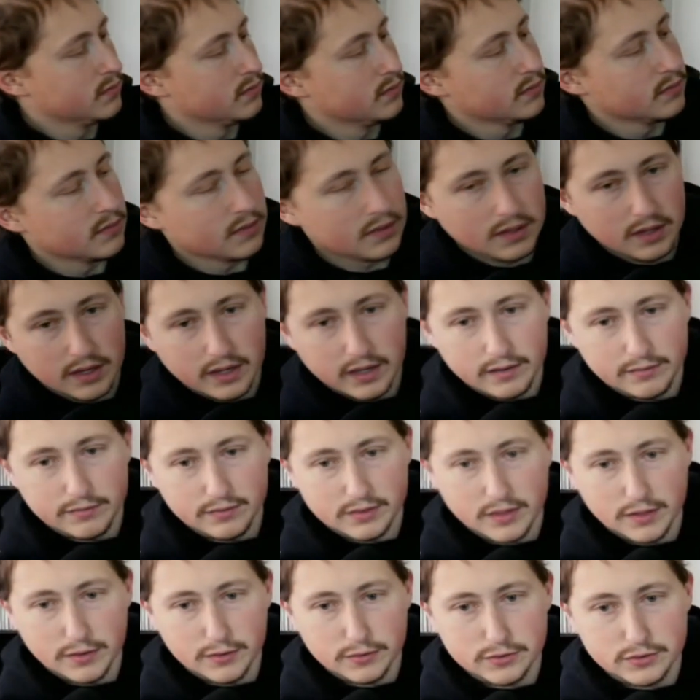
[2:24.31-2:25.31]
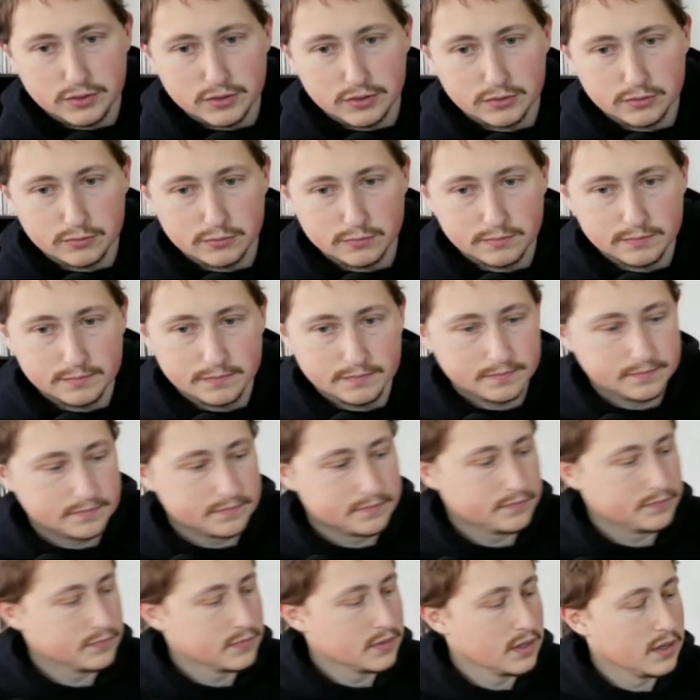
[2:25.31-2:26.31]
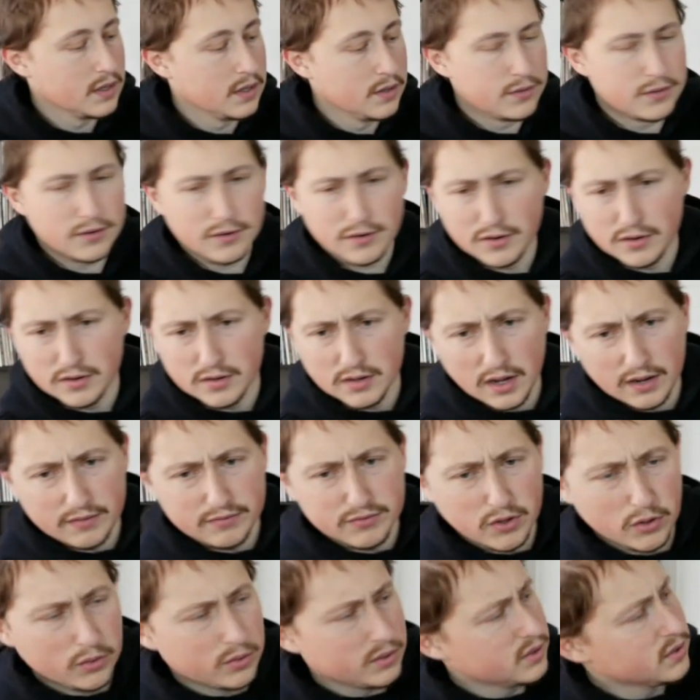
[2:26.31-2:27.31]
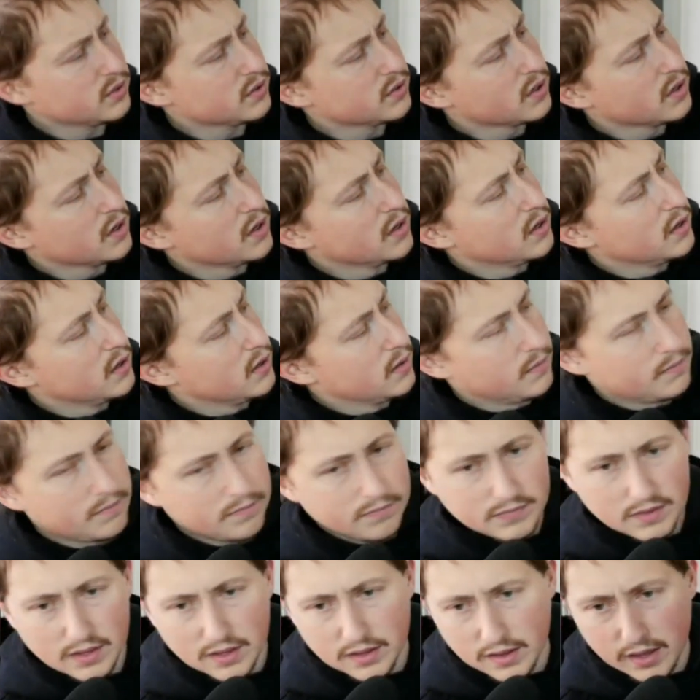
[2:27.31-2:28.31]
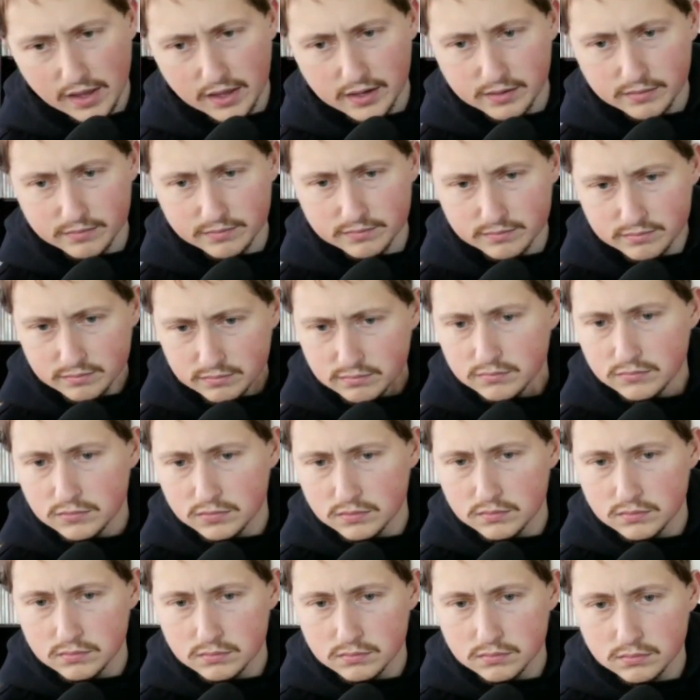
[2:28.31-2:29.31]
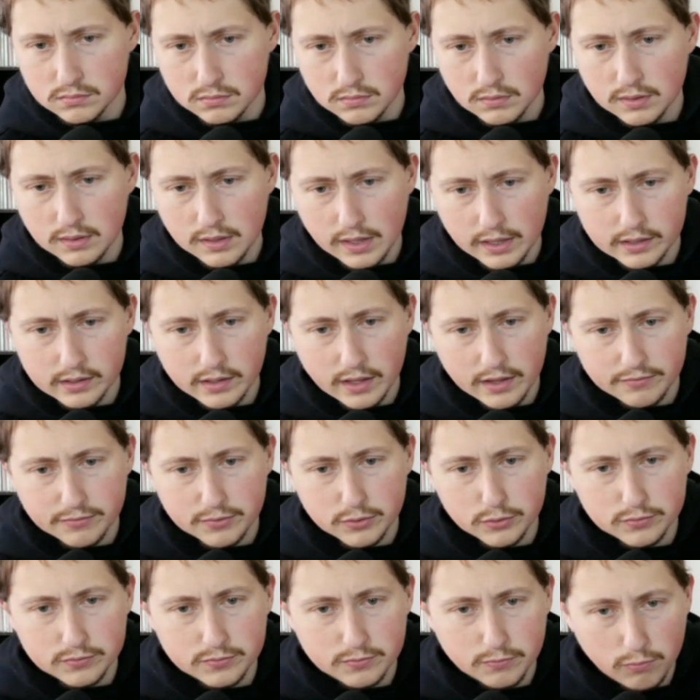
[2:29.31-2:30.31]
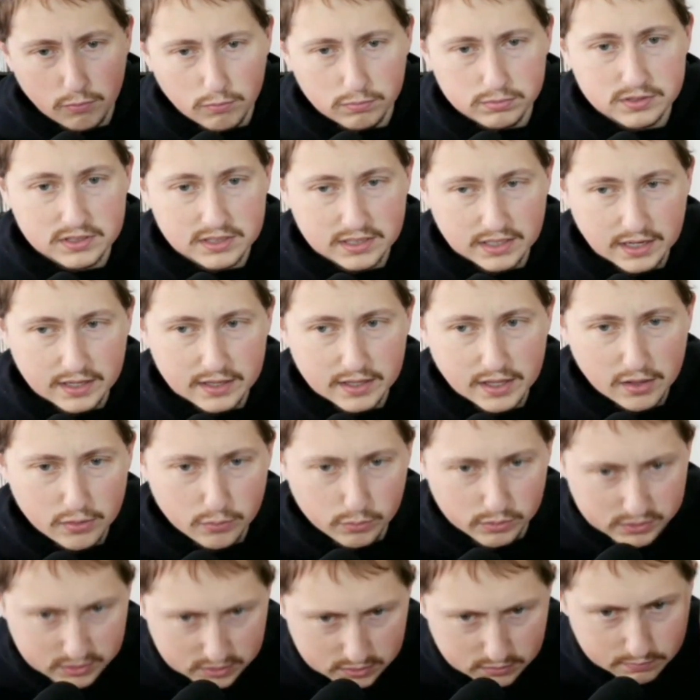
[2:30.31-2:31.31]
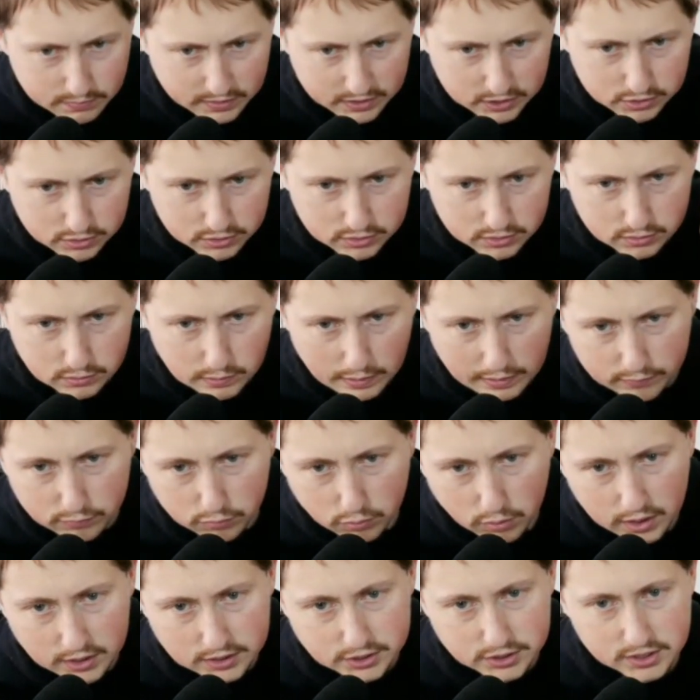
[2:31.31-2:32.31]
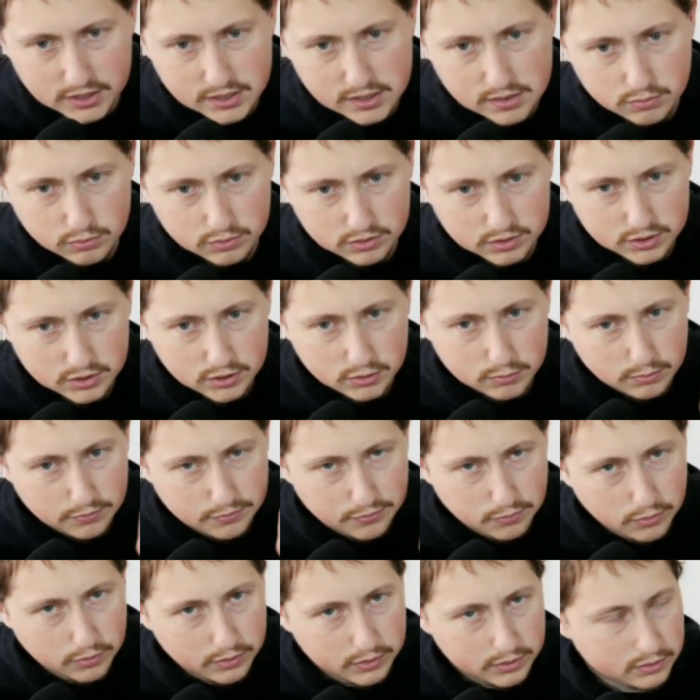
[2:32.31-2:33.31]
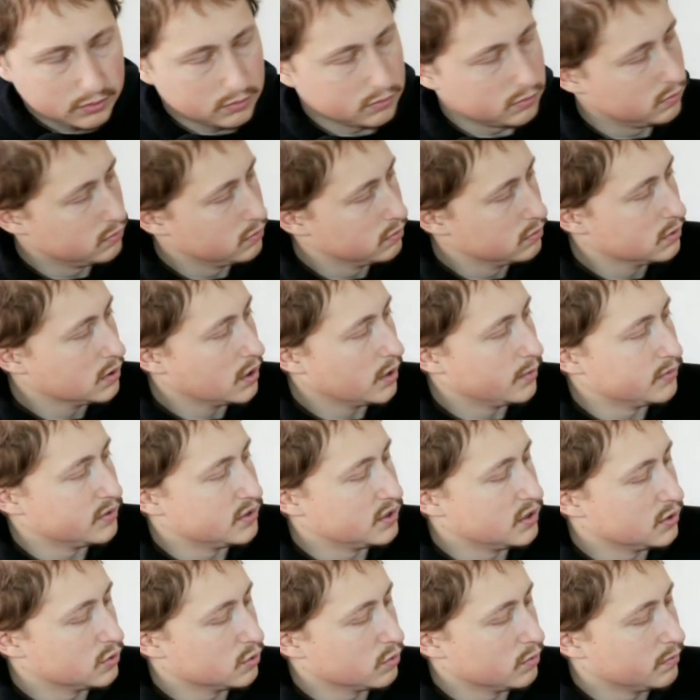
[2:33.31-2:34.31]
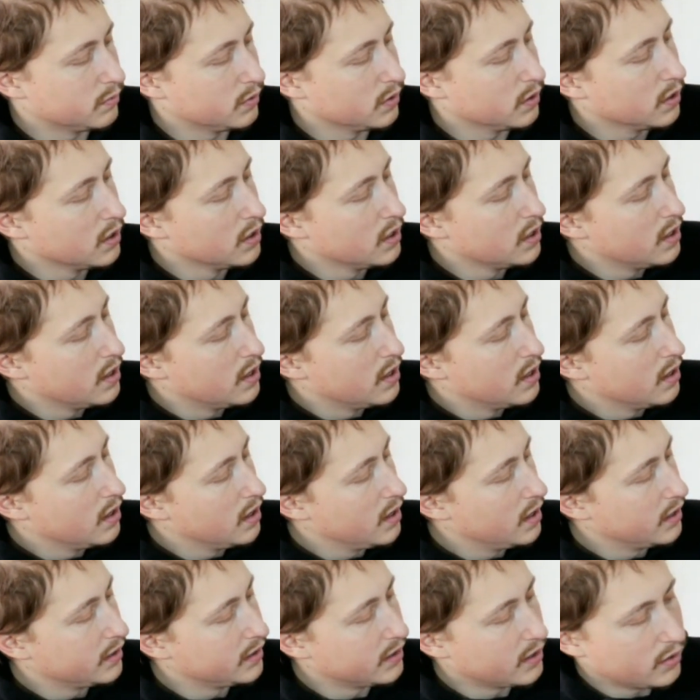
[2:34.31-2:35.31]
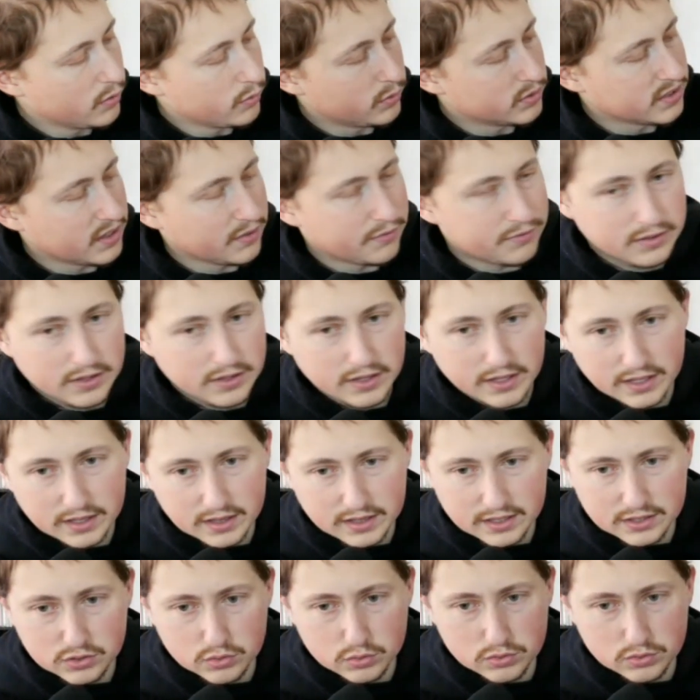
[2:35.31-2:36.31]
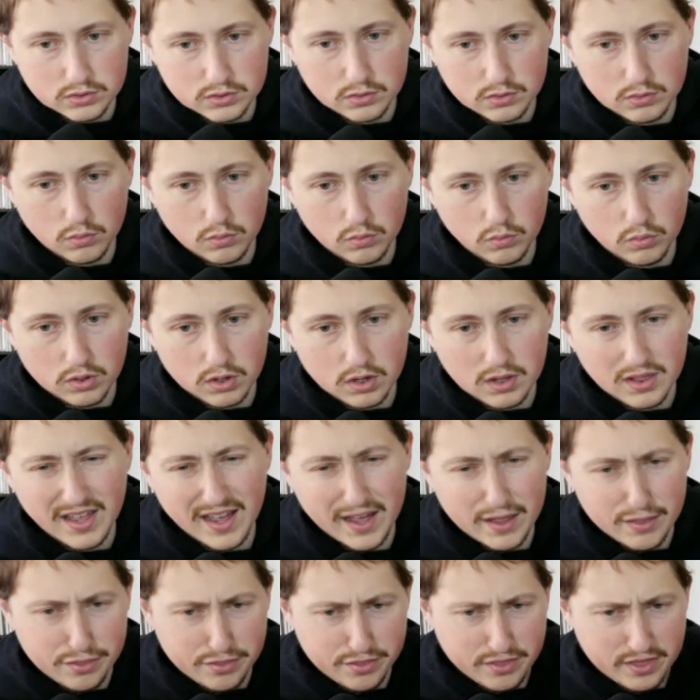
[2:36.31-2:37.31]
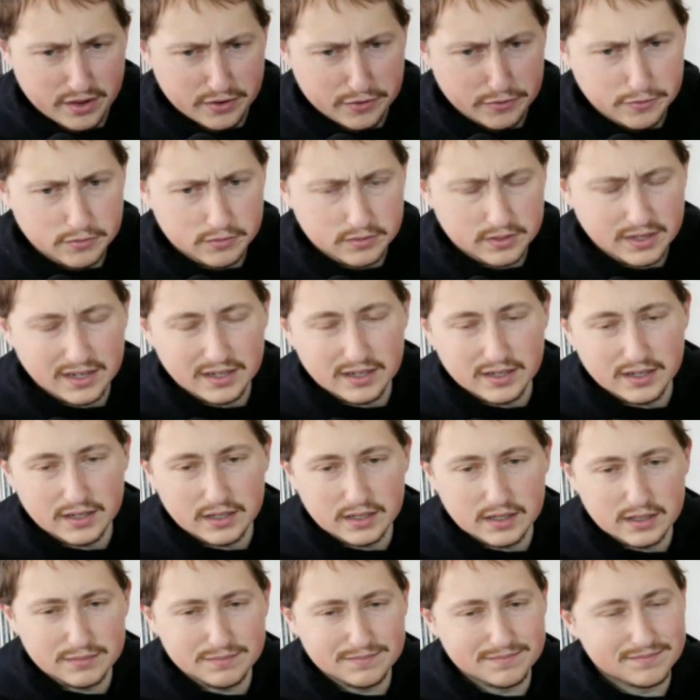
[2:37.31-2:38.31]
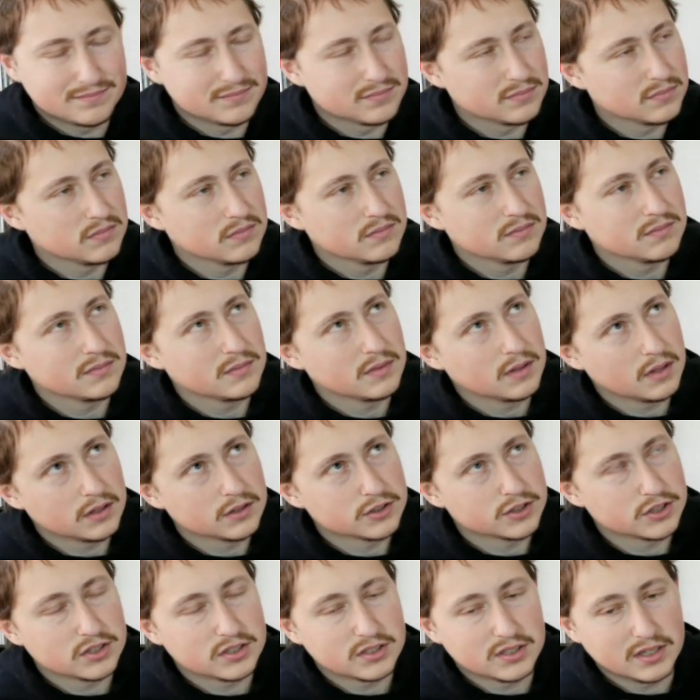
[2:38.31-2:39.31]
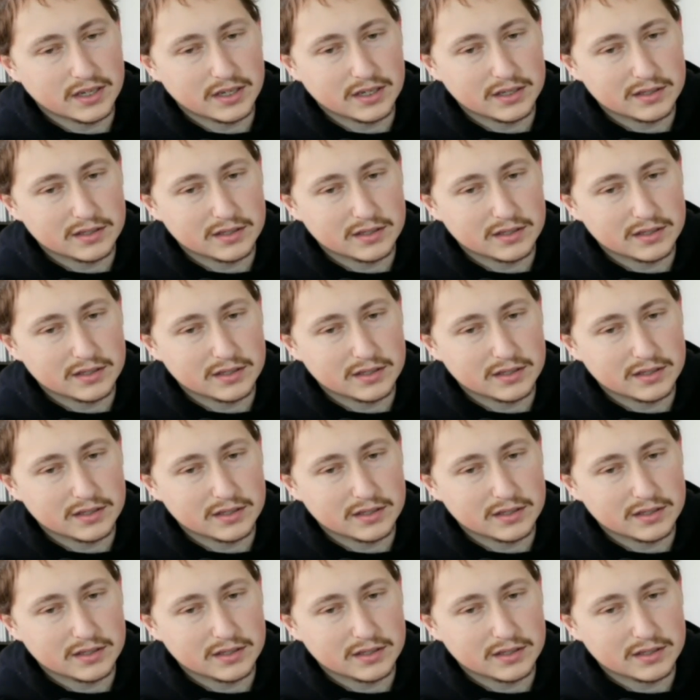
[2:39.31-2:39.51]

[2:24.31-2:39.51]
I have another 2. I've noticed, and if you've seen any of the other ones, make sure you have watched the other ones too before you come and see this one. But in the other ones, I feel like these were a lot thinner. Not, I should say,